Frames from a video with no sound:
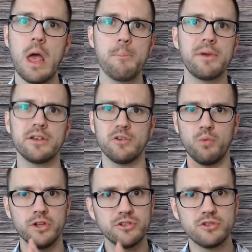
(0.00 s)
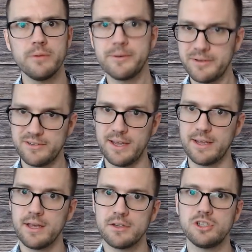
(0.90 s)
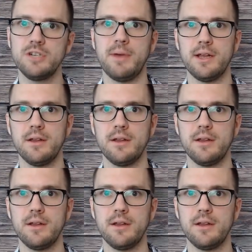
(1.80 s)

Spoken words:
because of one stupid mistake that she made.